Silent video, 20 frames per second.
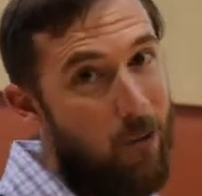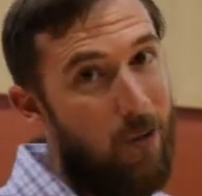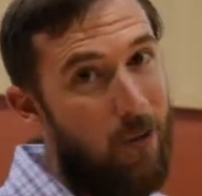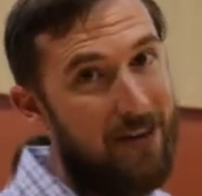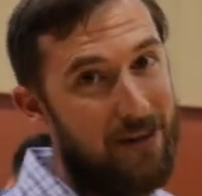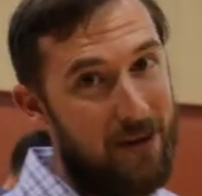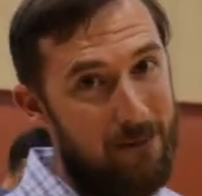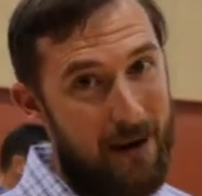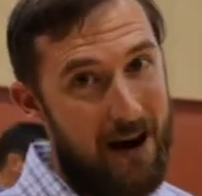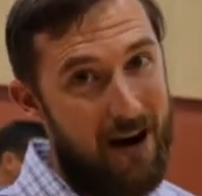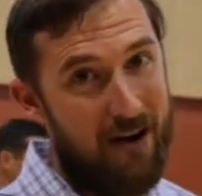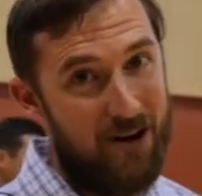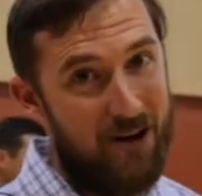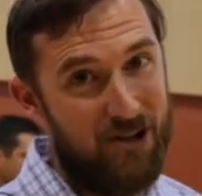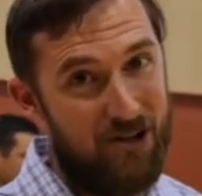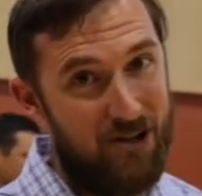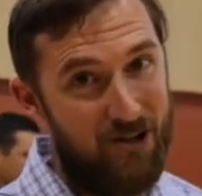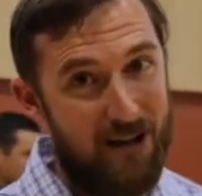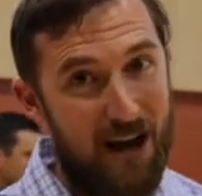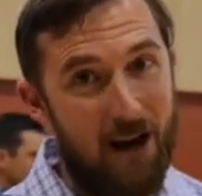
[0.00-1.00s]
with a
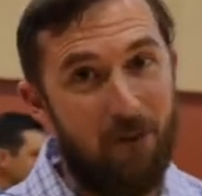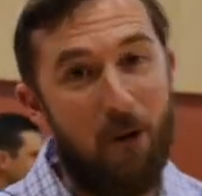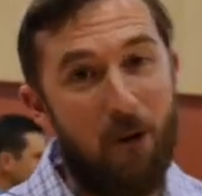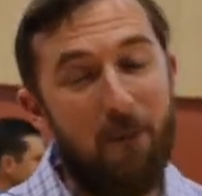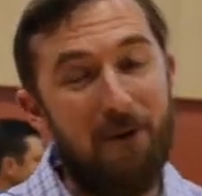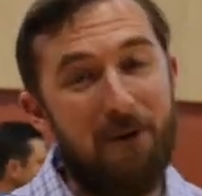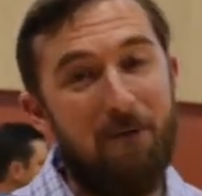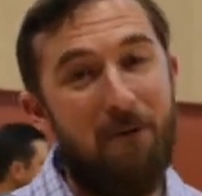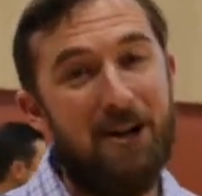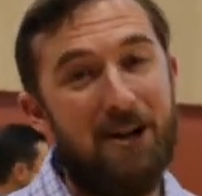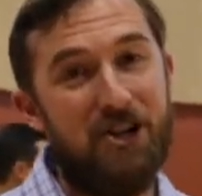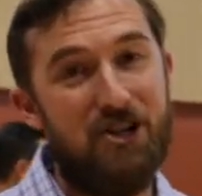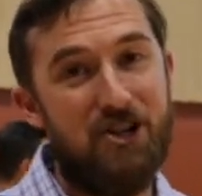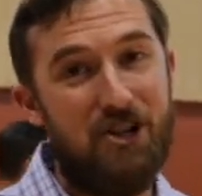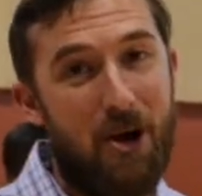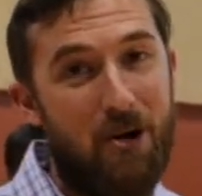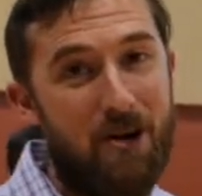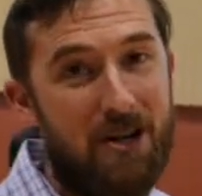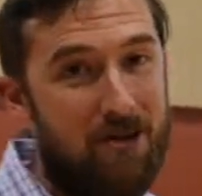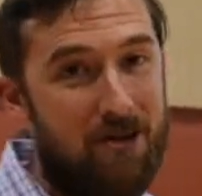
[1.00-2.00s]
parachute. And what we want to
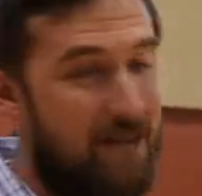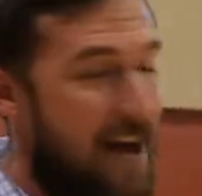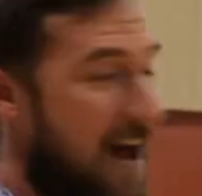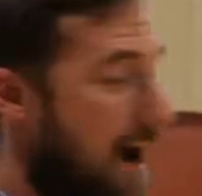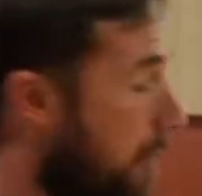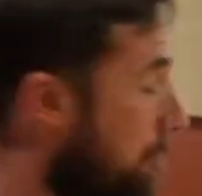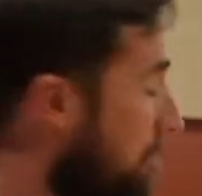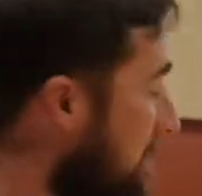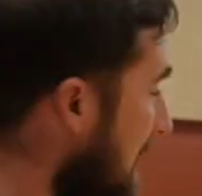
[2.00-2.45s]
show you now